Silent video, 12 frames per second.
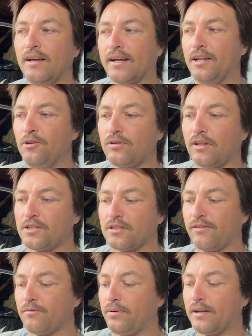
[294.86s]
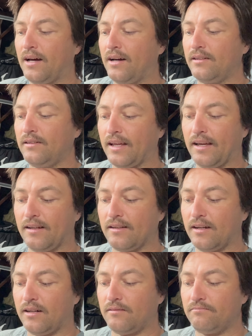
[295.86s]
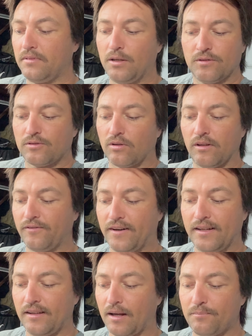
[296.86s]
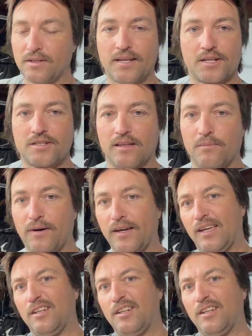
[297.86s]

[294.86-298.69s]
Get a new clutch lever put on, and he was totally fine, had protection on the bike.